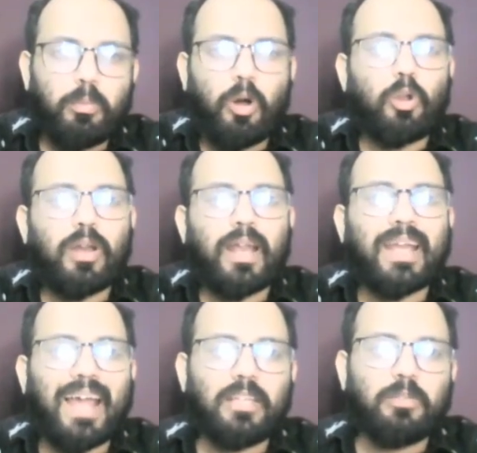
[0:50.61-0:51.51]
Boron and
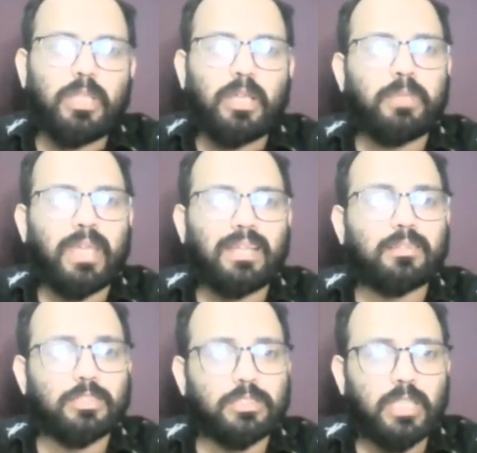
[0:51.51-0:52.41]
aluminum in
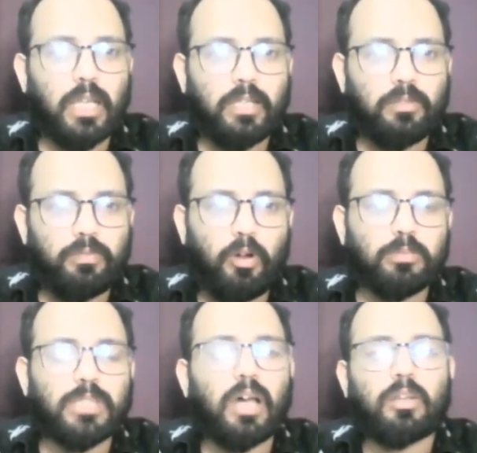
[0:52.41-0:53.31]
crystalline
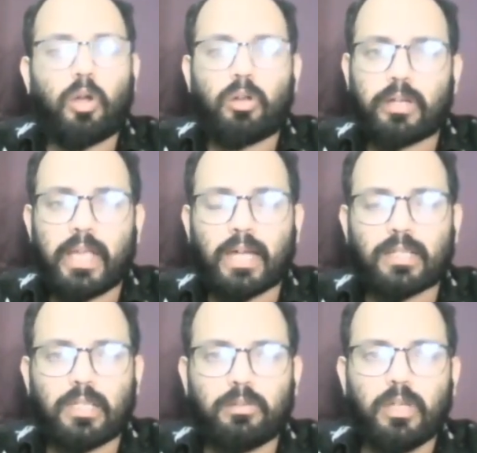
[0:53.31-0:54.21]
forms are
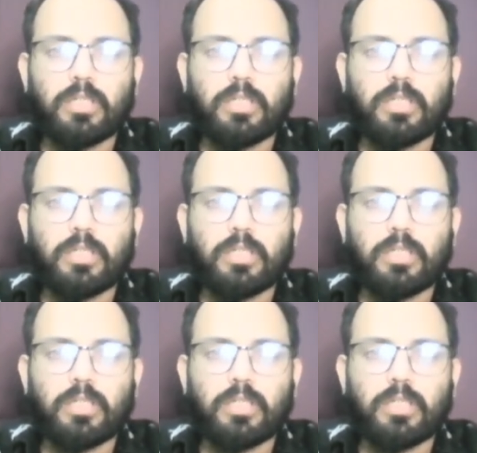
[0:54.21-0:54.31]
non-reactive.